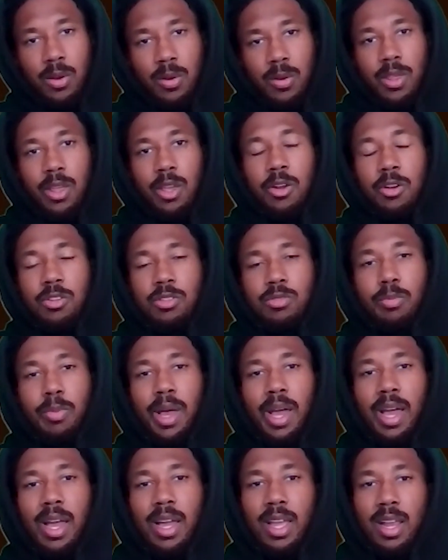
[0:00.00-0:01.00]
years
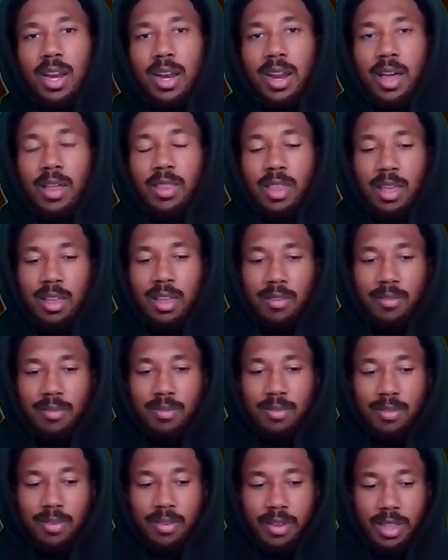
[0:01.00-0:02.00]
back, and how
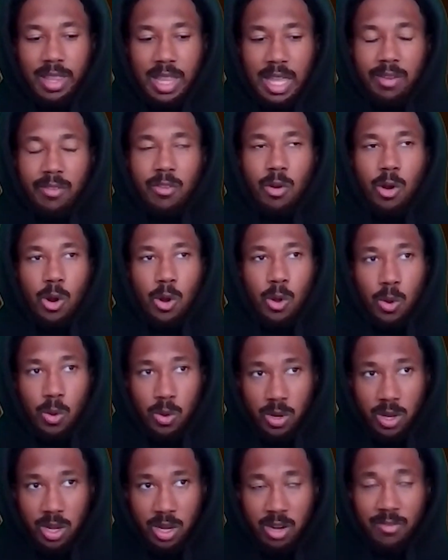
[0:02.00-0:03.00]
they've
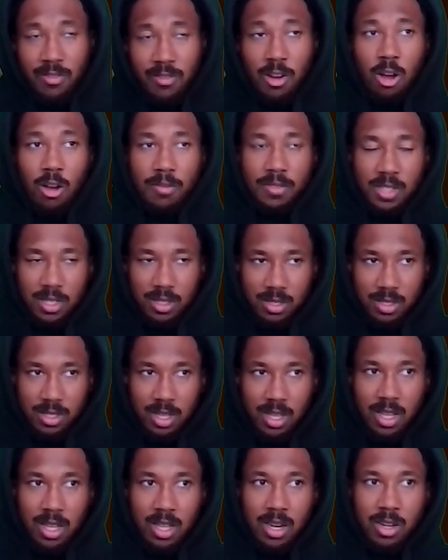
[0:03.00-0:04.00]
grown and evolved since
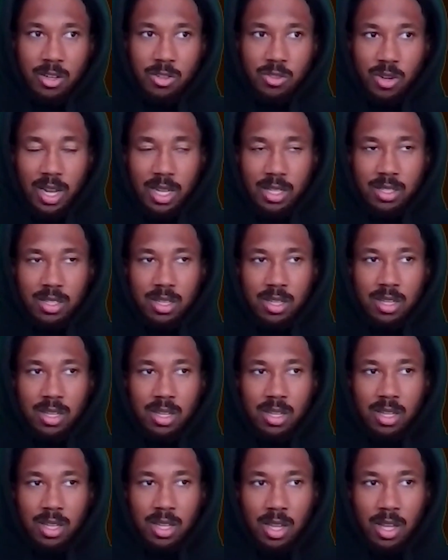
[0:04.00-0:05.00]
then, and tried to
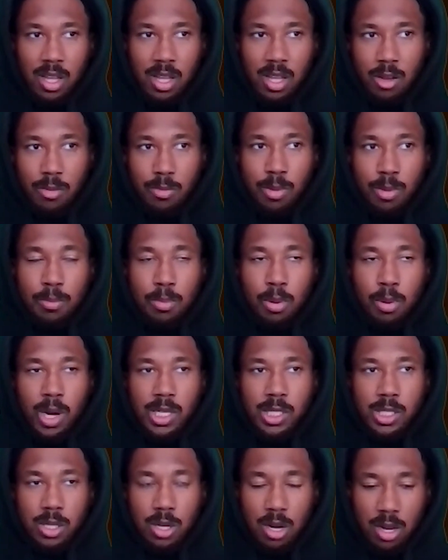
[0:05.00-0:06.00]
put
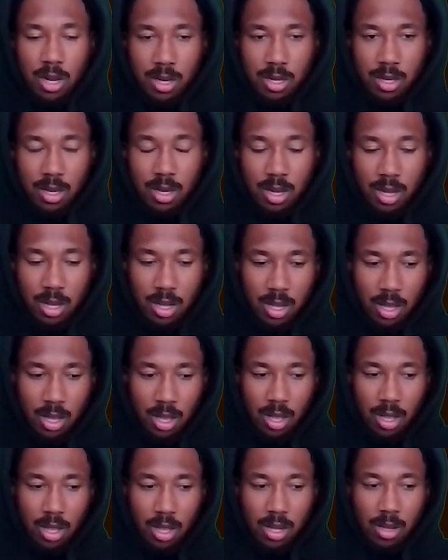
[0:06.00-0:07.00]
pressure on
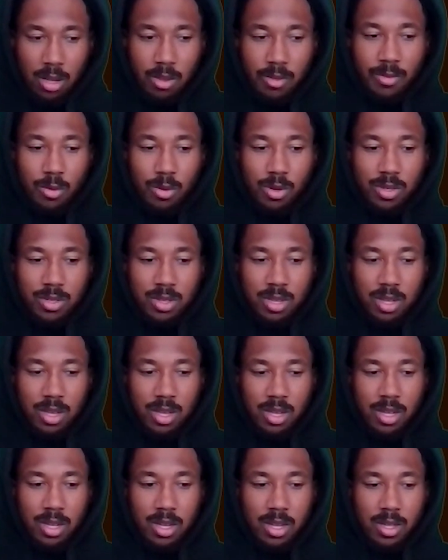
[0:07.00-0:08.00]
the force to
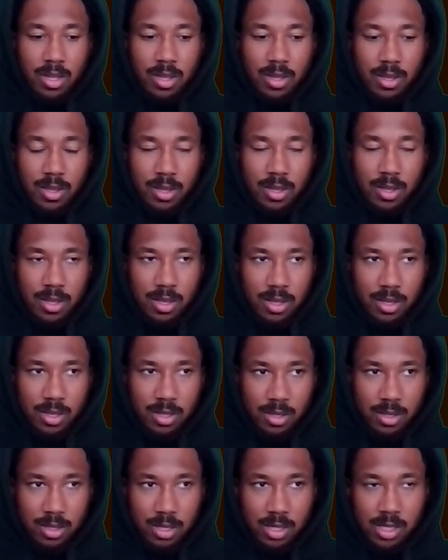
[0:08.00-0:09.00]

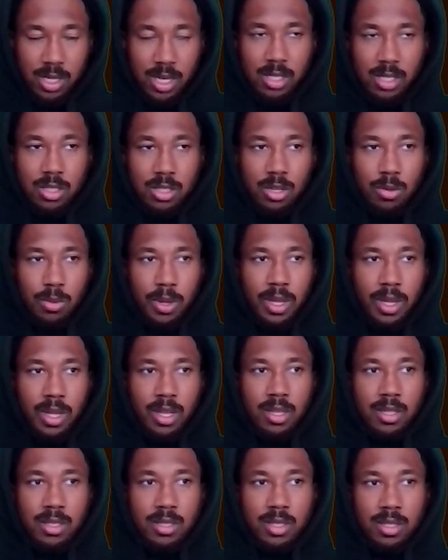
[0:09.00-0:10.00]
change their
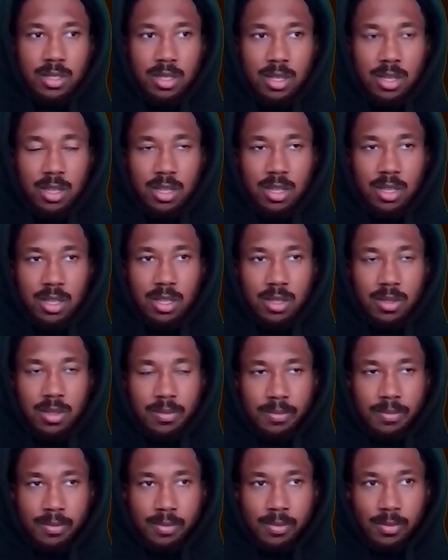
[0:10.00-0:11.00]
ways and to
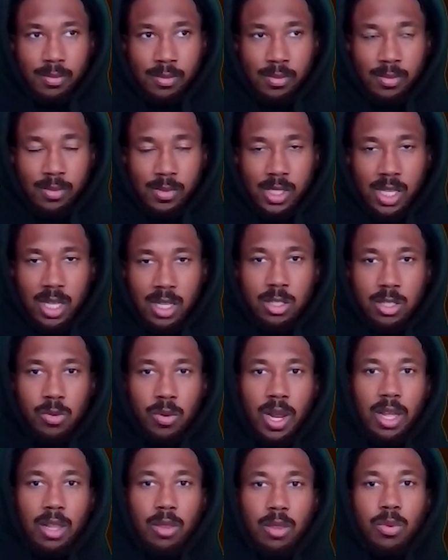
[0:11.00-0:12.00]

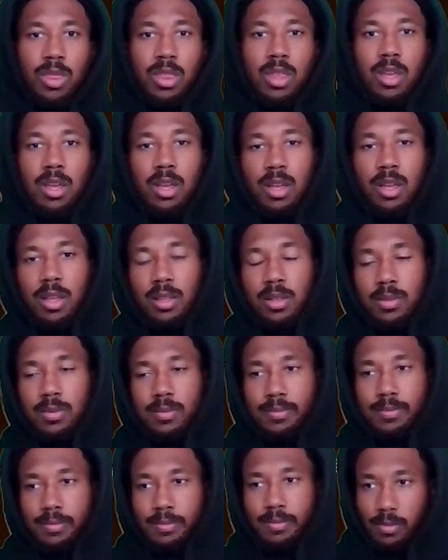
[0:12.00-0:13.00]
interact with the
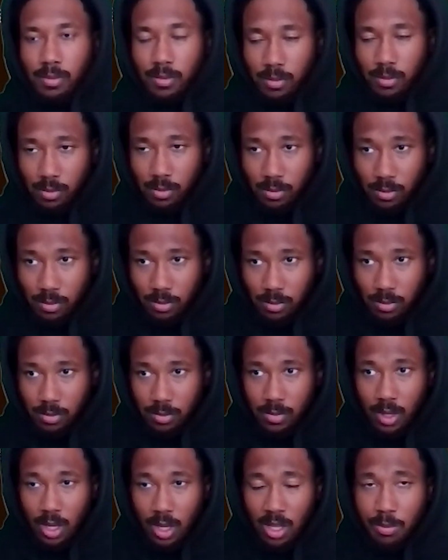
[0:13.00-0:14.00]

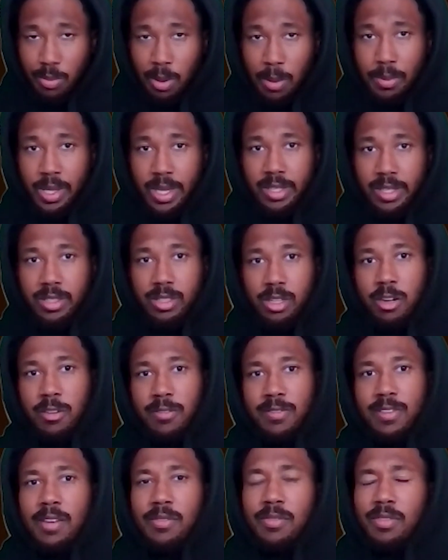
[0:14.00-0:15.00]
people they serve
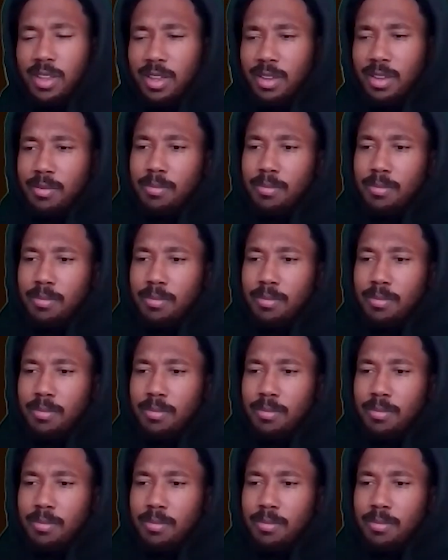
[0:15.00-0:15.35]
differently.